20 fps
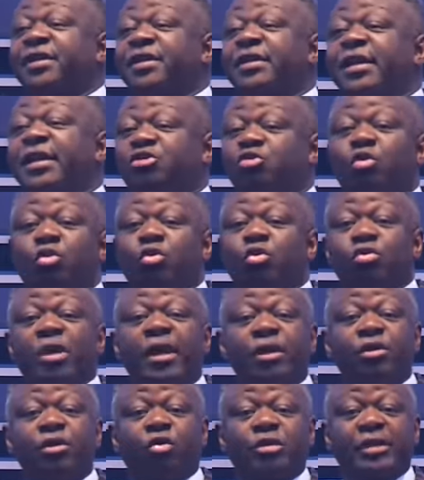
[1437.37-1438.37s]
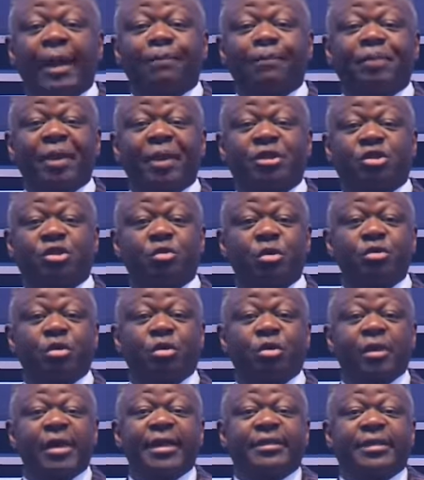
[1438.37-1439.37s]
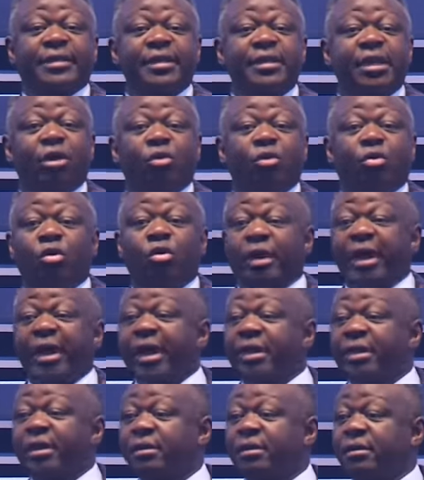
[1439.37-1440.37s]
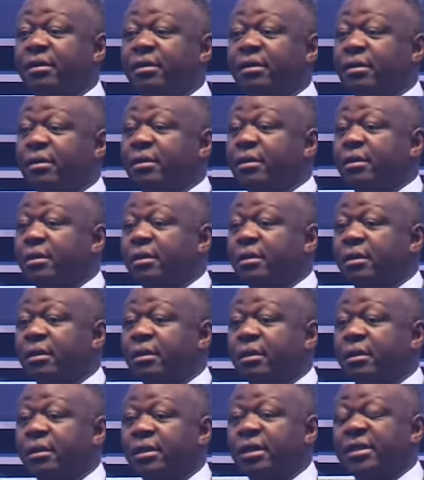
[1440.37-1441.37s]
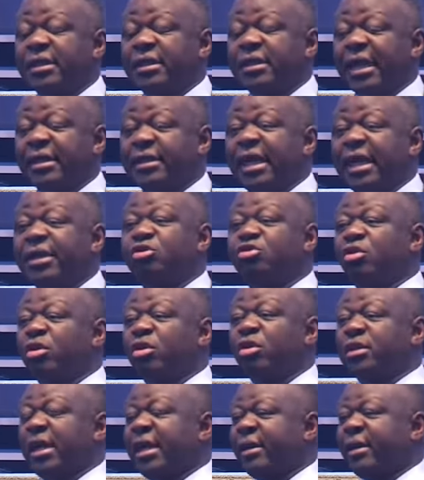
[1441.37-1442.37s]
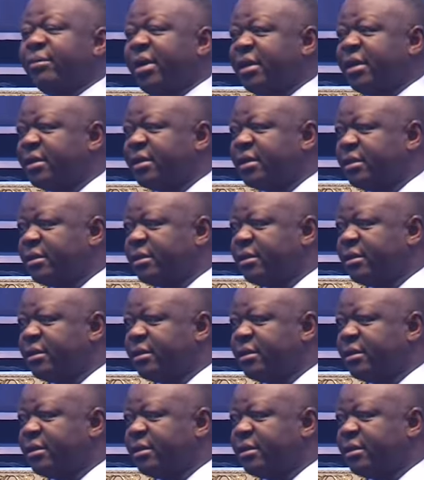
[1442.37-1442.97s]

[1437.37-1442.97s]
years old, they will start pursuing your 19-year-old girl. These are dangerous elements.